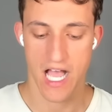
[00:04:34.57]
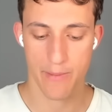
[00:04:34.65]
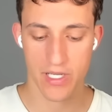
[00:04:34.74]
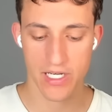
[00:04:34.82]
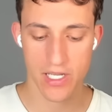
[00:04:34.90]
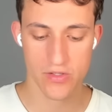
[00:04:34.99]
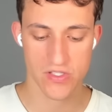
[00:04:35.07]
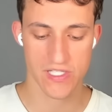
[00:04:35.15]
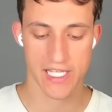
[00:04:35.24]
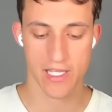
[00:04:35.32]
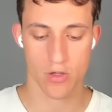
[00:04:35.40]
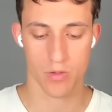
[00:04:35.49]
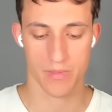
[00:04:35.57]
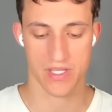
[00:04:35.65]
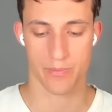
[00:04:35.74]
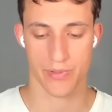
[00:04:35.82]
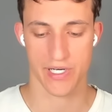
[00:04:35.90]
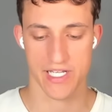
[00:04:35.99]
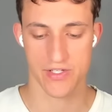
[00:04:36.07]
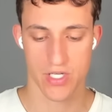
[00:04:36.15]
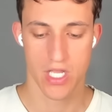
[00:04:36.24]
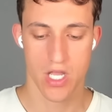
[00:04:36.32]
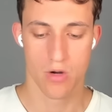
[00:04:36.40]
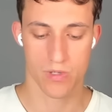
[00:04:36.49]
I'm going to go Sneaky Golem at the bridge.
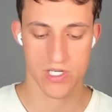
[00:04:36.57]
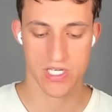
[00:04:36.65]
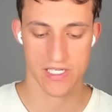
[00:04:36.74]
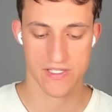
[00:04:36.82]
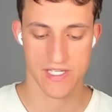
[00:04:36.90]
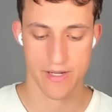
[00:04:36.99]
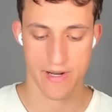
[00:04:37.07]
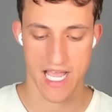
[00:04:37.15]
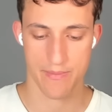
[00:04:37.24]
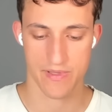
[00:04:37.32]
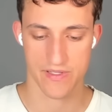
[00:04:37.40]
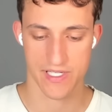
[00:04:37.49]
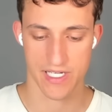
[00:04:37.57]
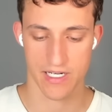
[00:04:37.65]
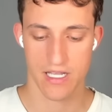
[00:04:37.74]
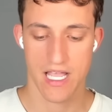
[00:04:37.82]
We're just going to see what happens here.